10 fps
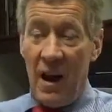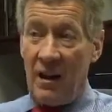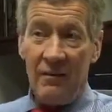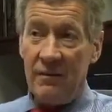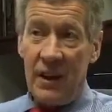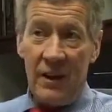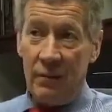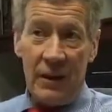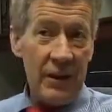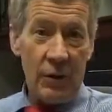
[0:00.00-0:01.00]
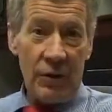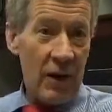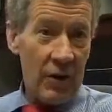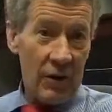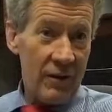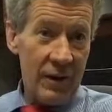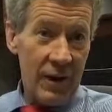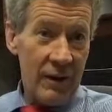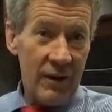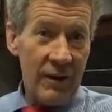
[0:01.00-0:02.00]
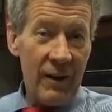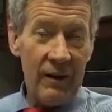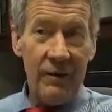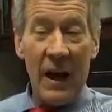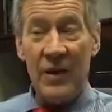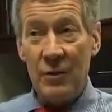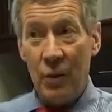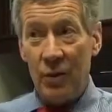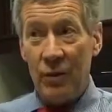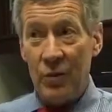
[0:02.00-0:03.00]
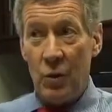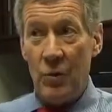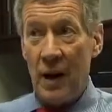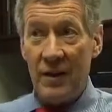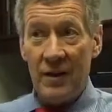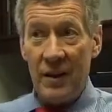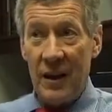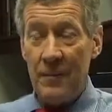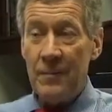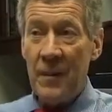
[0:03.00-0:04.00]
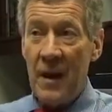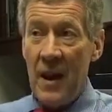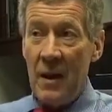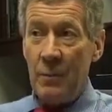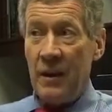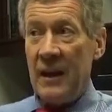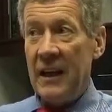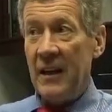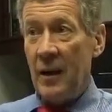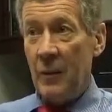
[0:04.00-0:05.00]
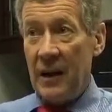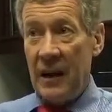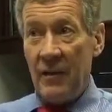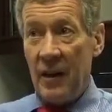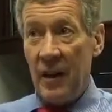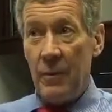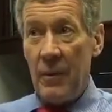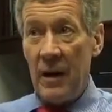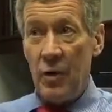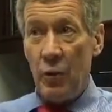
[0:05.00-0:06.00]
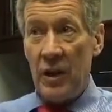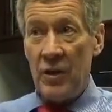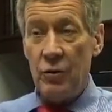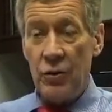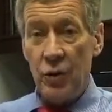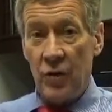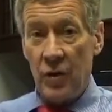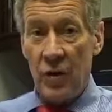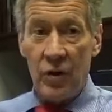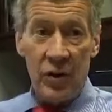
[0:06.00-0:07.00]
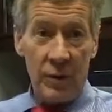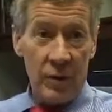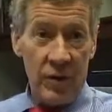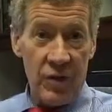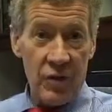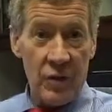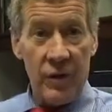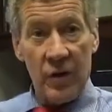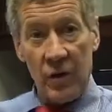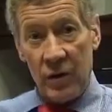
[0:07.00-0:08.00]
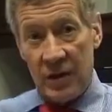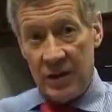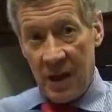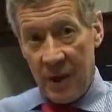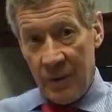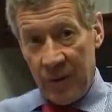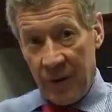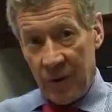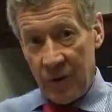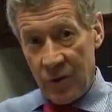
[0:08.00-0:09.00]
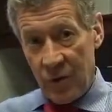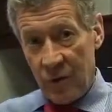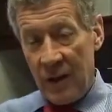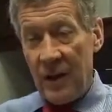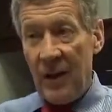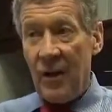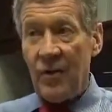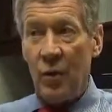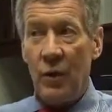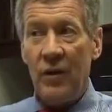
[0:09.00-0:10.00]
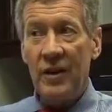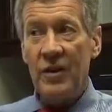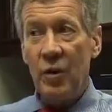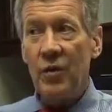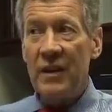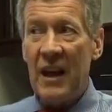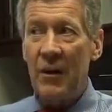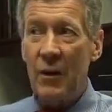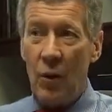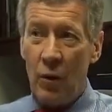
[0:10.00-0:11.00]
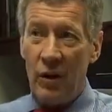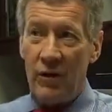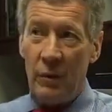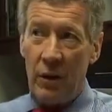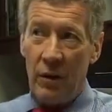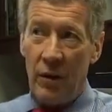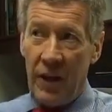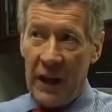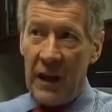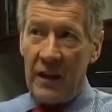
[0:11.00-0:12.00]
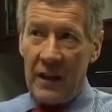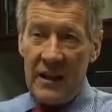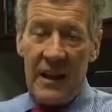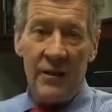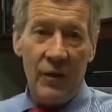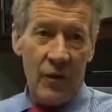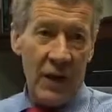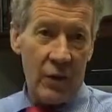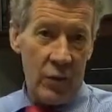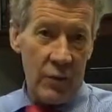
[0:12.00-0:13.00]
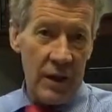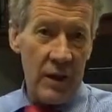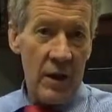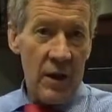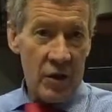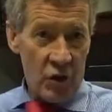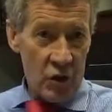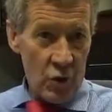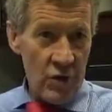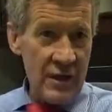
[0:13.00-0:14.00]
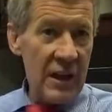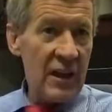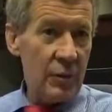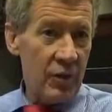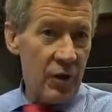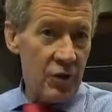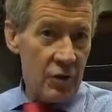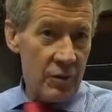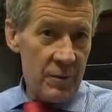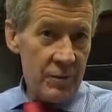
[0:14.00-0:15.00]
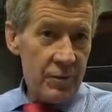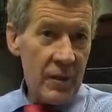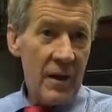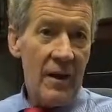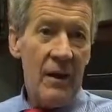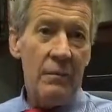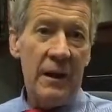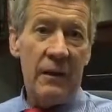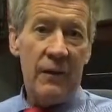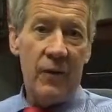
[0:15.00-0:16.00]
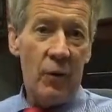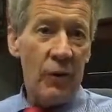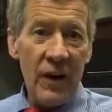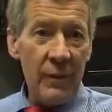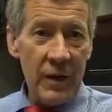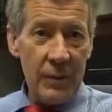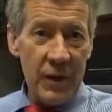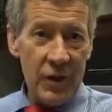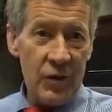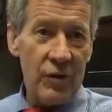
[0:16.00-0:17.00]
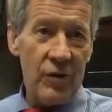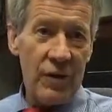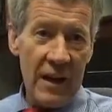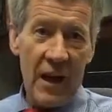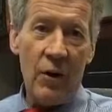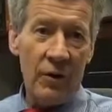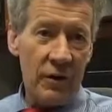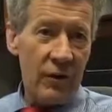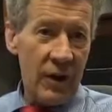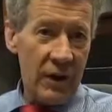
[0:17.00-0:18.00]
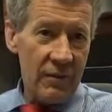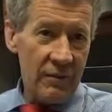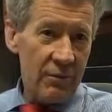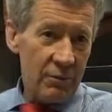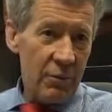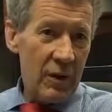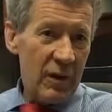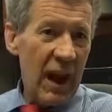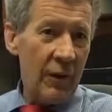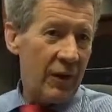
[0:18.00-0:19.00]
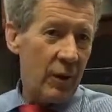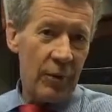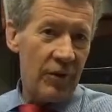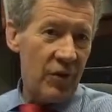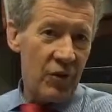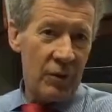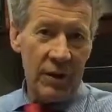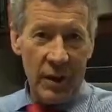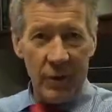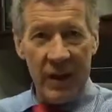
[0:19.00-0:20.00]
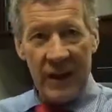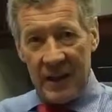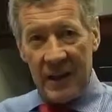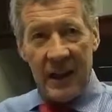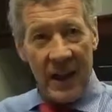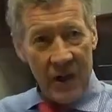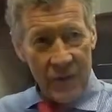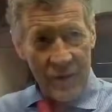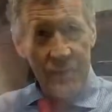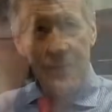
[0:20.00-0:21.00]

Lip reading: And they really don't care. Actually most of them don't mind the time. But economically, it's a lot. You could actually reduce the cost of the procedure if you could cut the time by a factor of 2. So we've got the dose down low enough that we are thinking that the next advance would be to shorten down the procedure, make it 4 or 5 minute pictures, and now it's a half an hour procedure by the time you get in and get out.